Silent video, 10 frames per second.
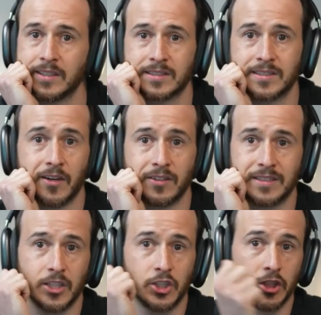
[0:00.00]
Sarah
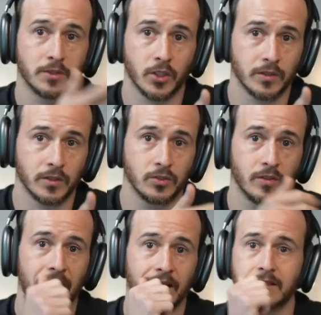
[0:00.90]
said she was going to do
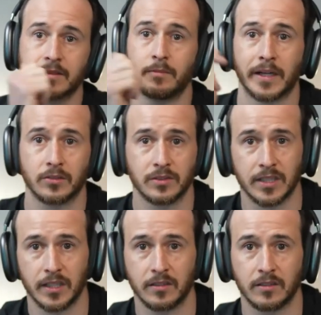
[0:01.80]
X. Michael
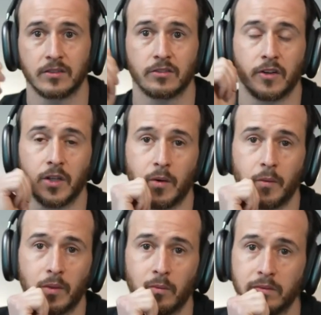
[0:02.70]
said to follow up
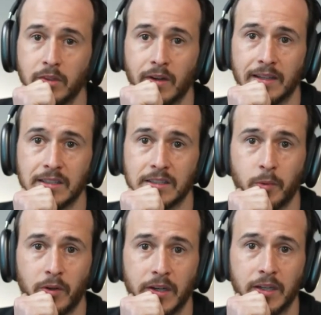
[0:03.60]
with, at this
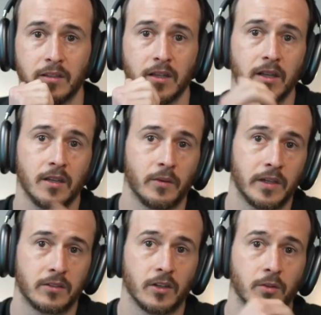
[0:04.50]
point, we
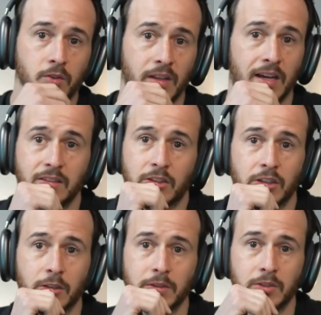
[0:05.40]
need to go and do that. And you
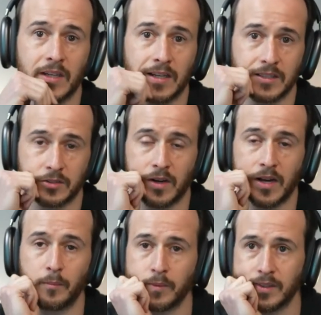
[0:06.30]
can go and do that as a
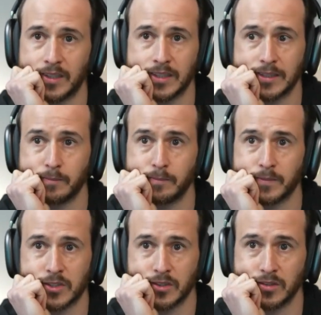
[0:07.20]
rep.
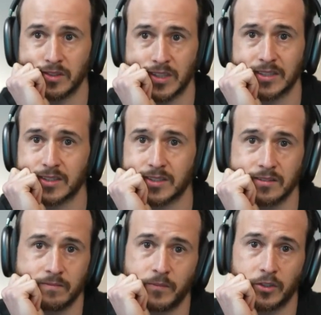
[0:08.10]
So that's,
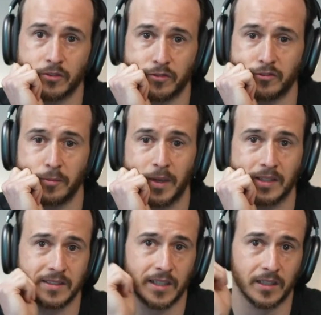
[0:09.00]
for
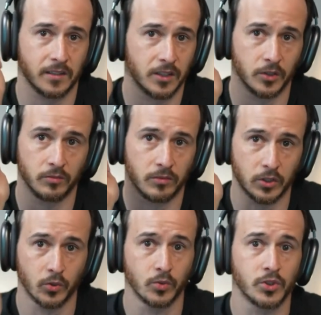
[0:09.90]
me, it's like,
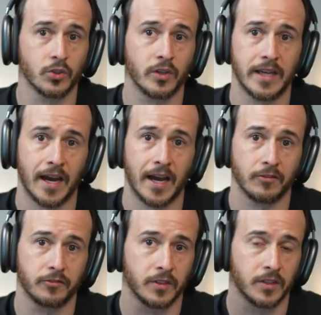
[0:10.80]
the tools you already
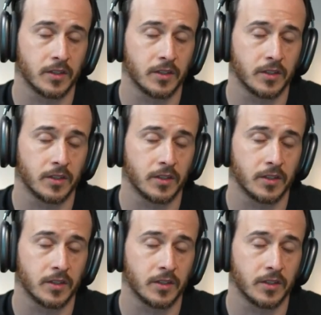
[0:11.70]
have,